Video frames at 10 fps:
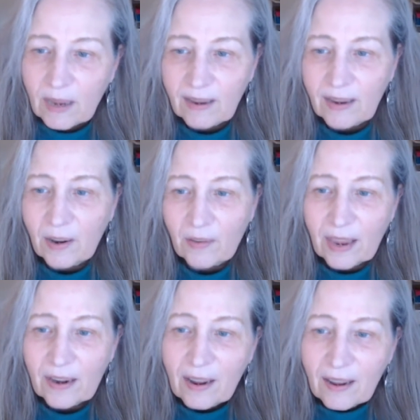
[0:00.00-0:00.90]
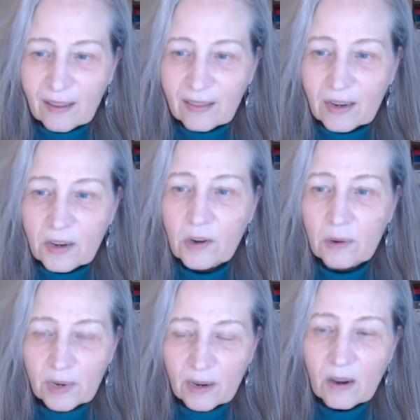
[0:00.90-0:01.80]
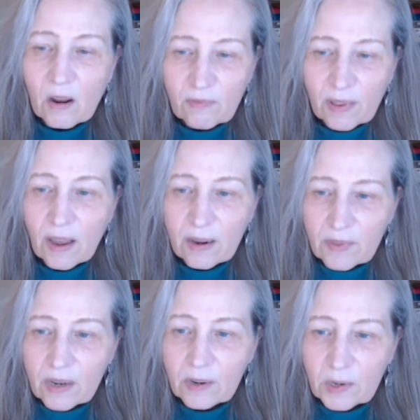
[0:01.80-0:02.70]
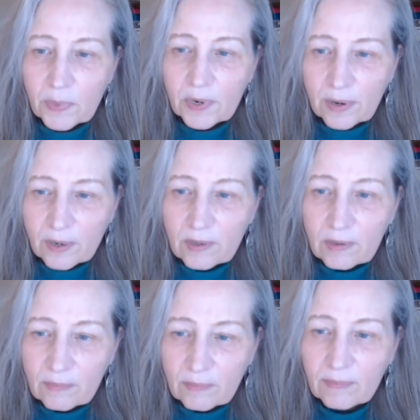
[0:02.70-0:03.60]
that determined an awful lot of the experience.